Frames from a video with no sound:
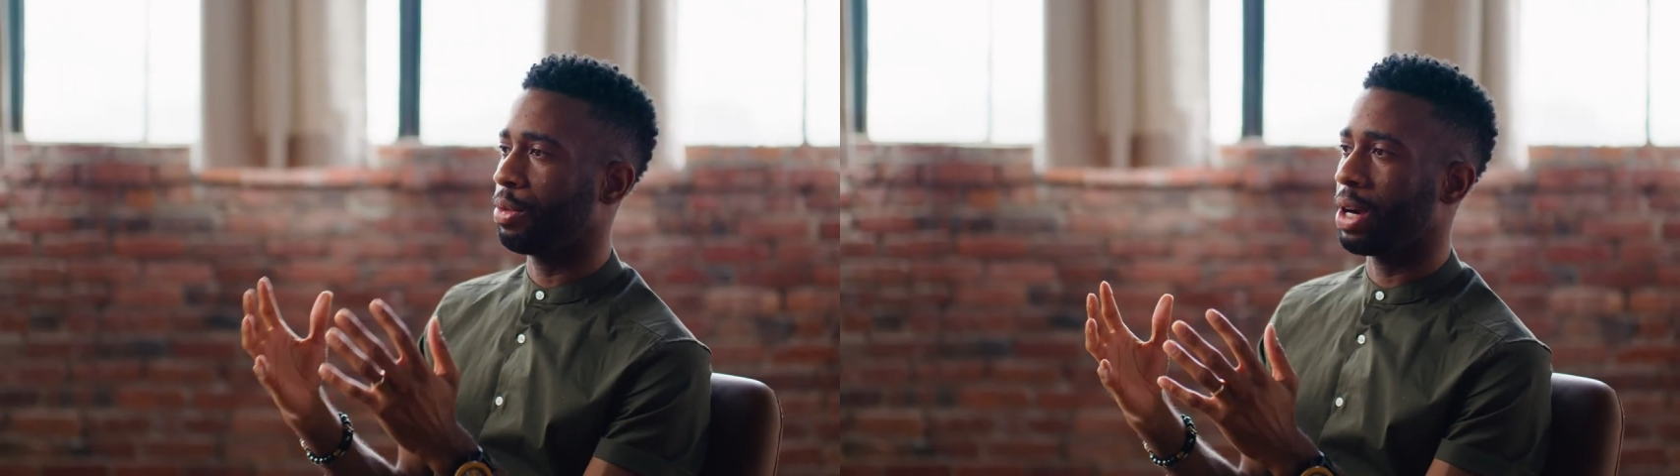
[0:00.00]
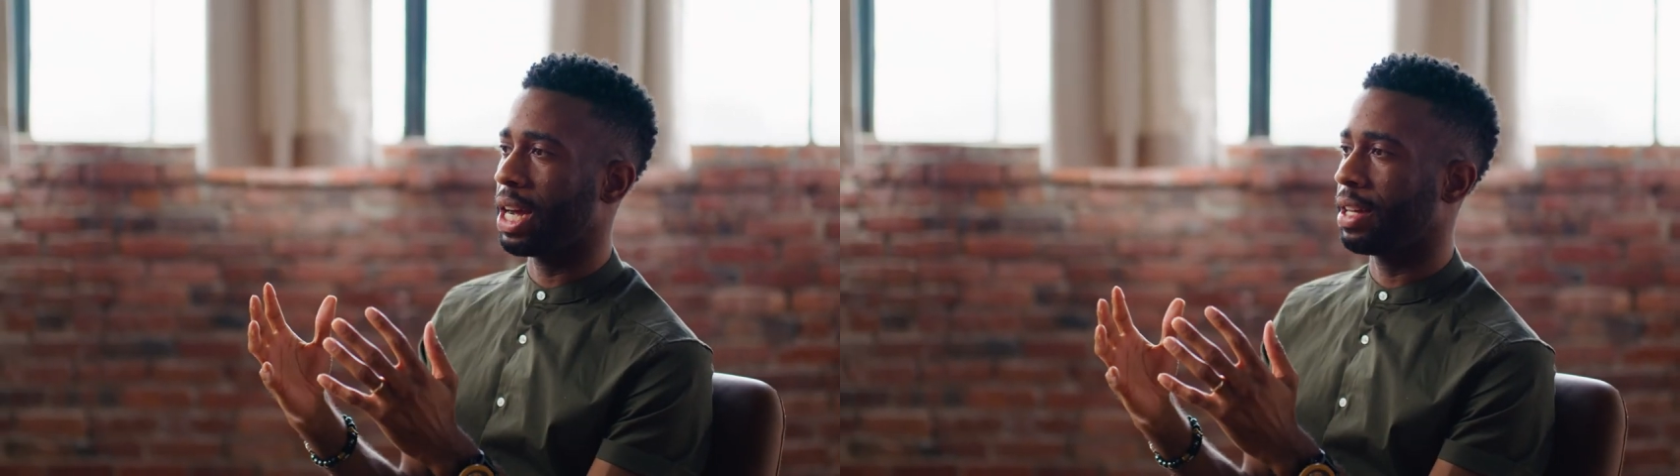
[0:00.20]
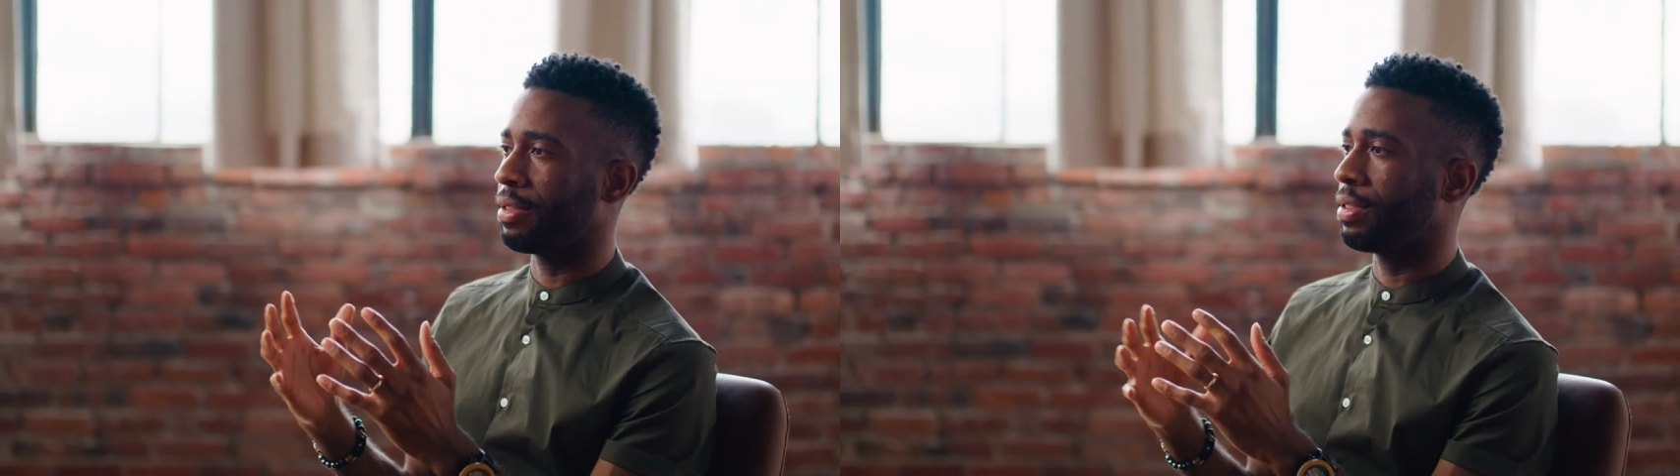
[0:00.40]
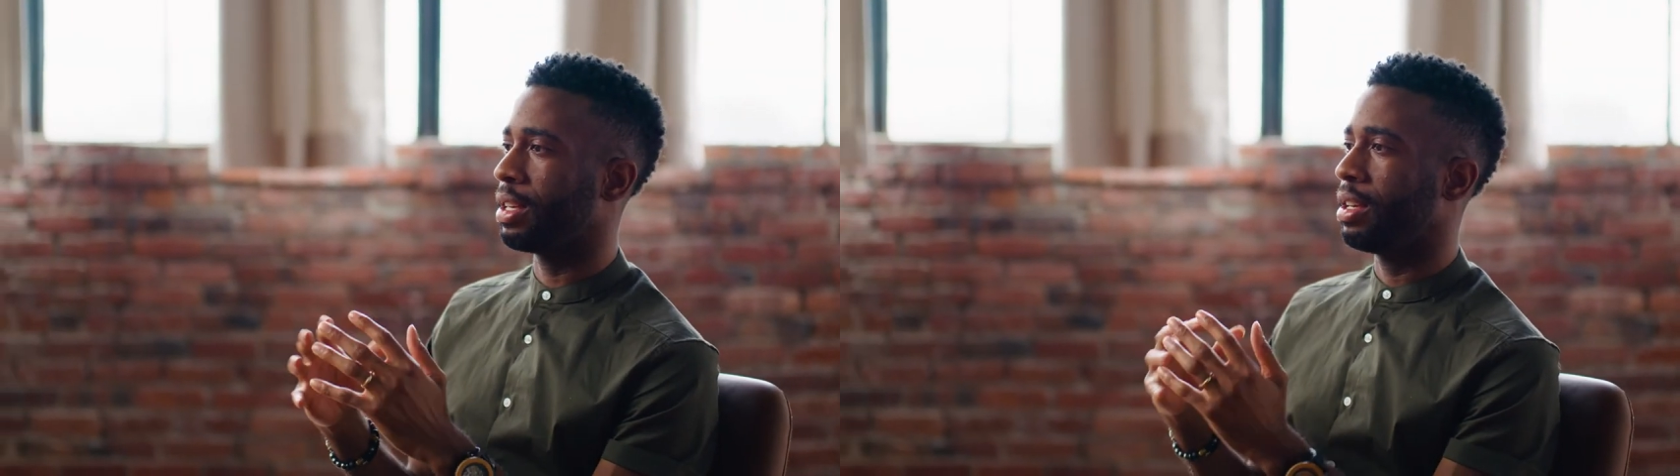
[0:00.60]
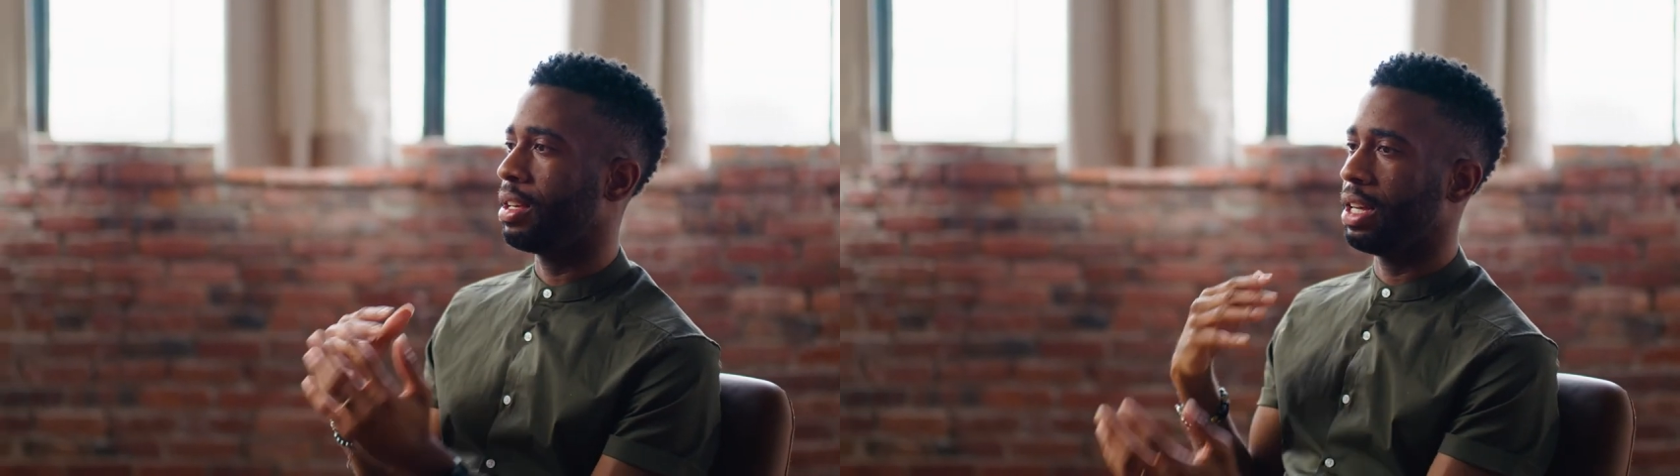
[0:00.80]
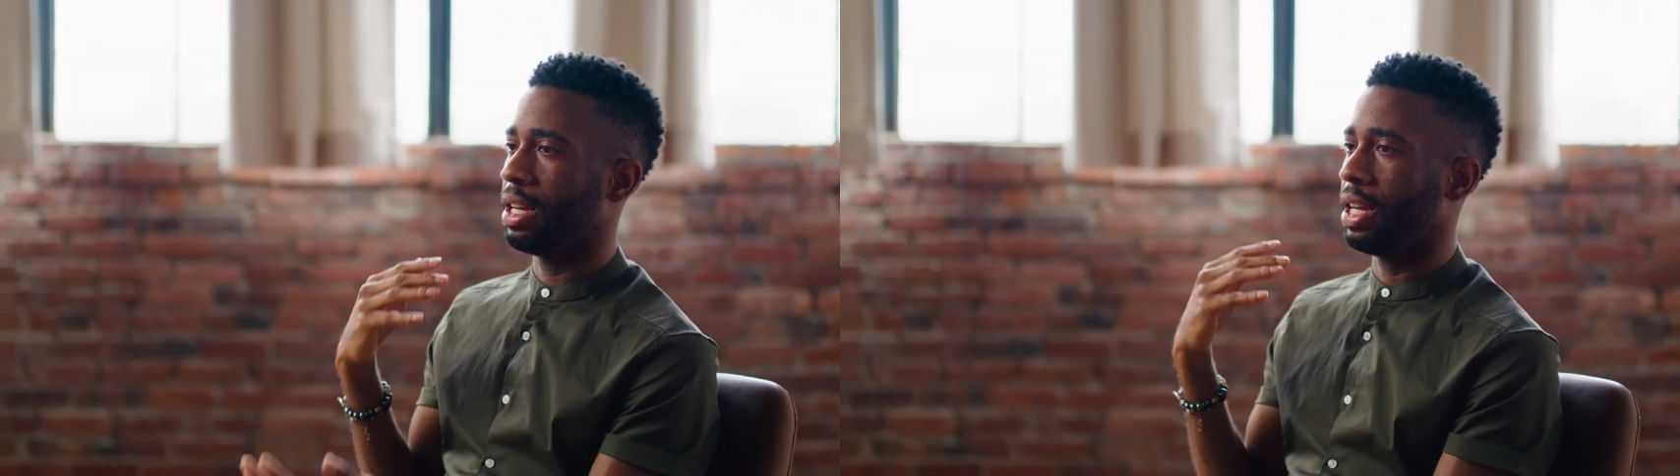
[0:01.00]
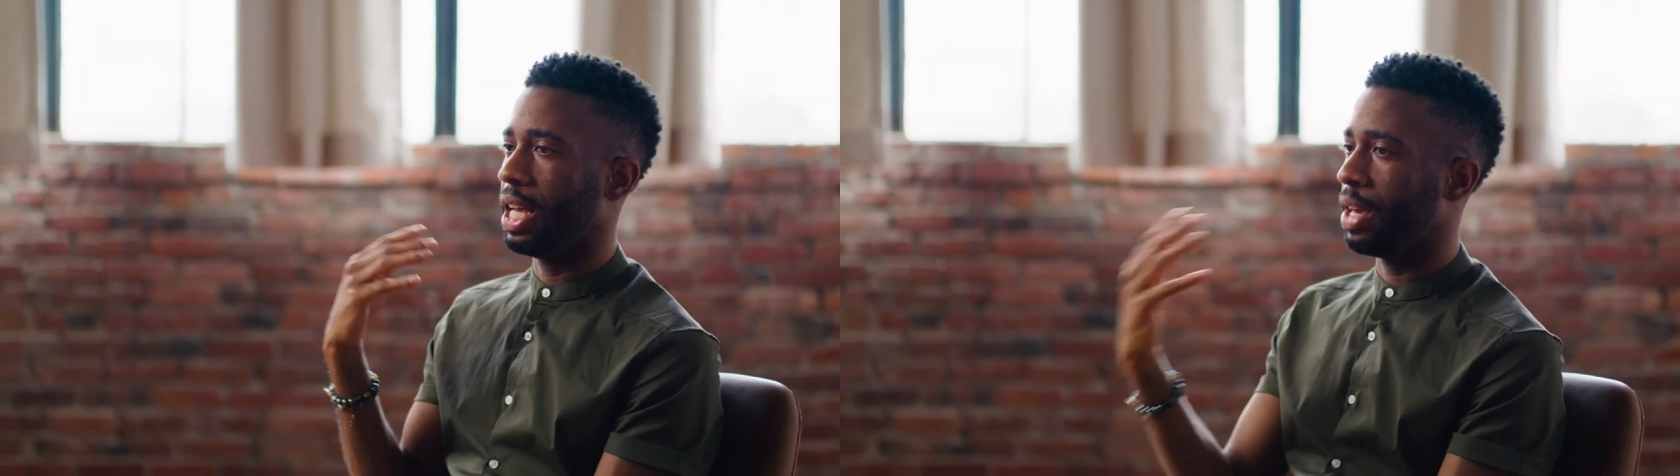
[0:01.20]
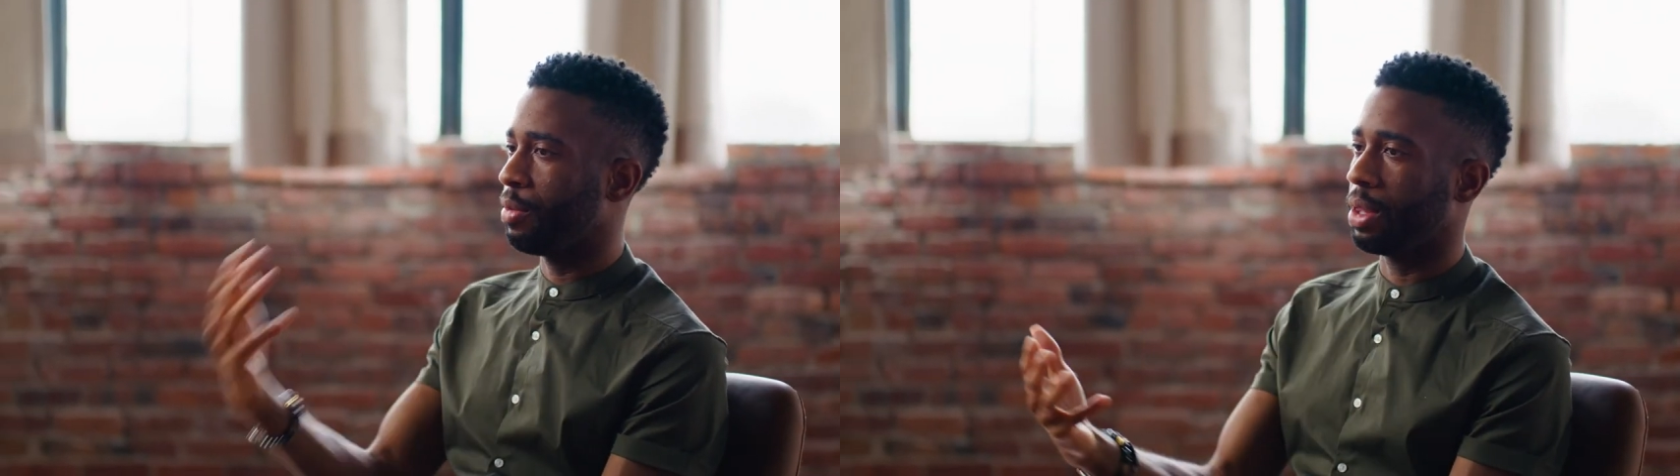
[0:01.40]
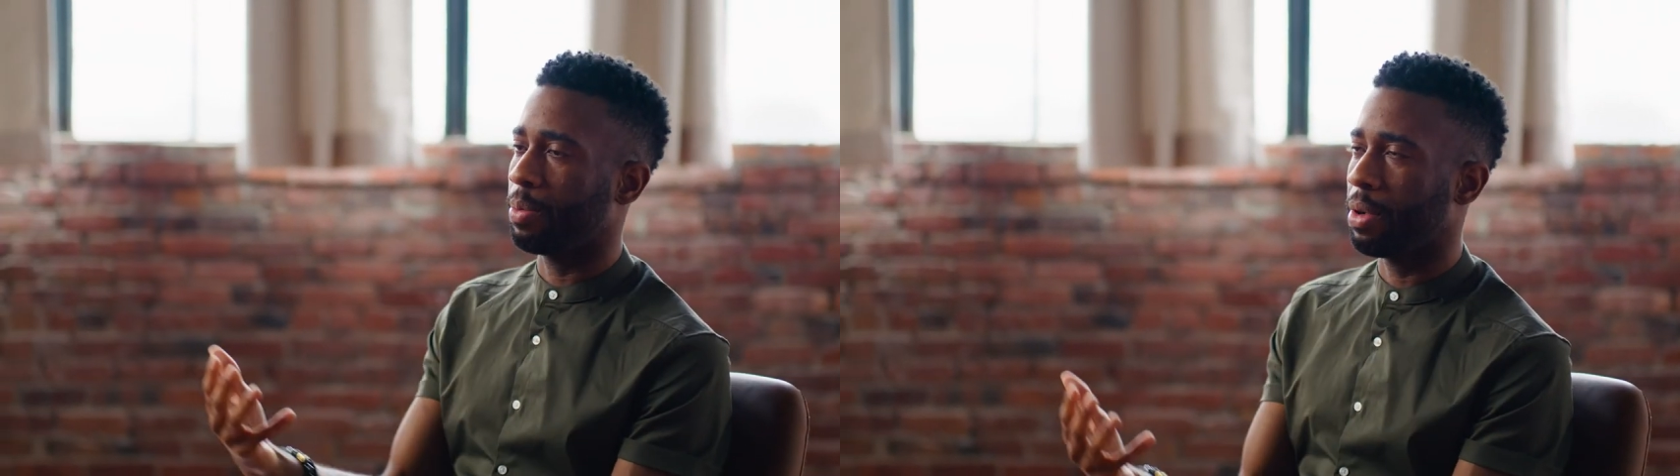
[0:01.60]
Thrive and with the